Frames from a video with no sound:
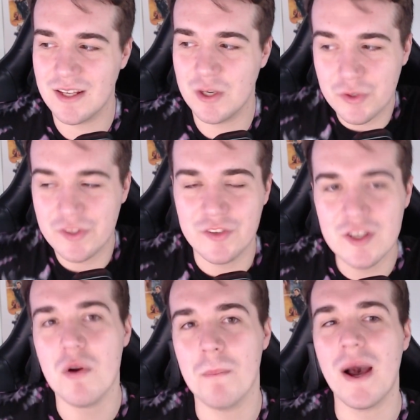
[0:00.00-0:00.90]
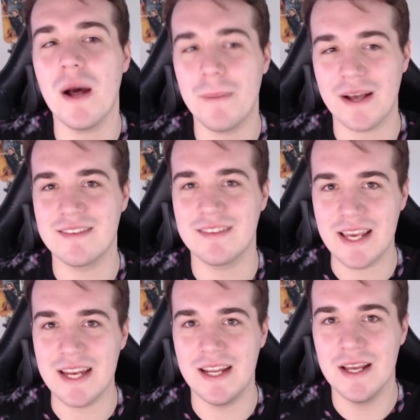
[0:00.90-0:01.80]
could the secret battle pass
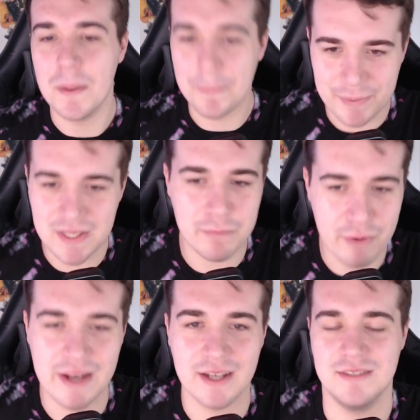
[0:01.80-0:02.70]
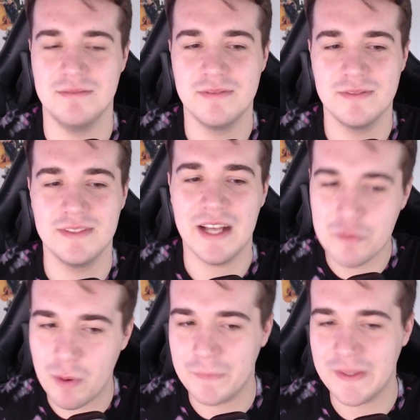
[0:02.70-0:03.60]
skin be Predator?
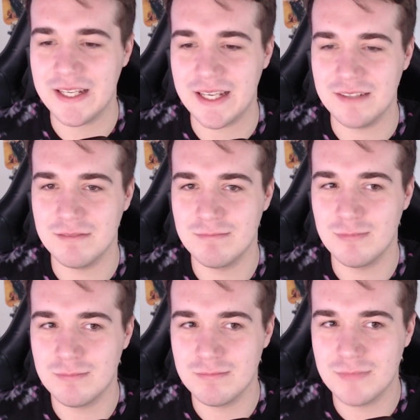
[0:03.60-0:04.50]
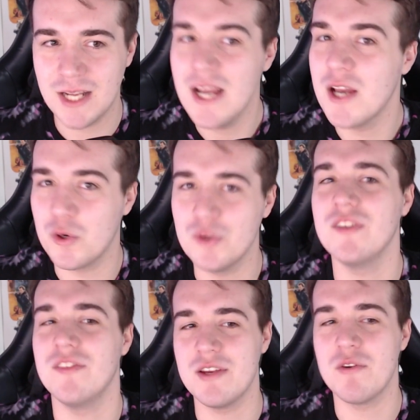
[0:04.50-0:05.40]
That's what I'm thinking. Could
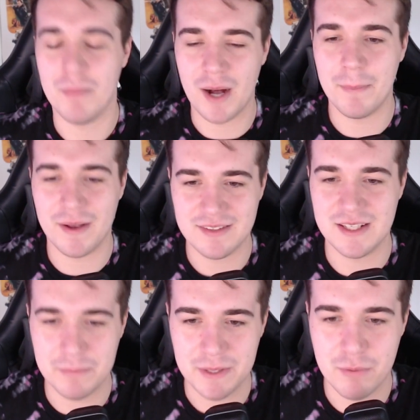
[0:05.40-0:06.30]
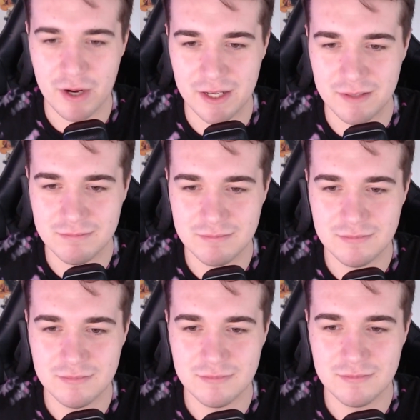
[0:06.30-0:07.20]
the secret battle pass skin be Predator?
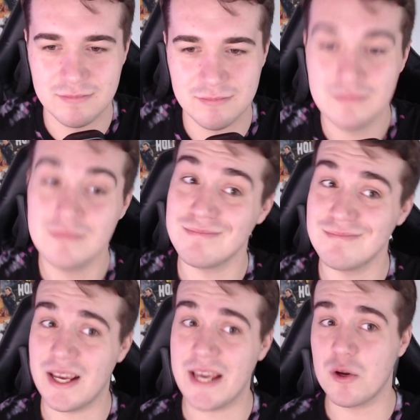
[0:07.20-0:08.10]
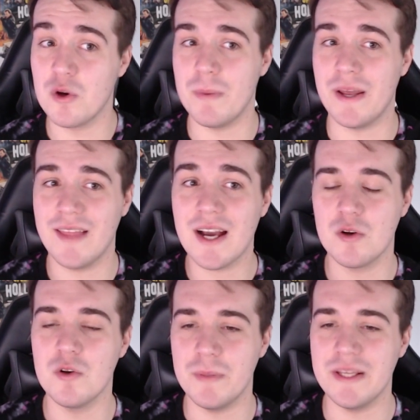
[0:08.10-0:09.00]
It could be. That
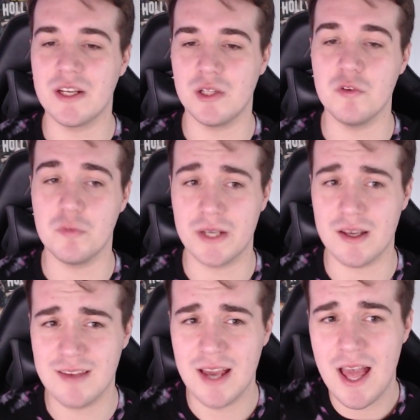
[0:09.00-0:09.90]
could be the clues because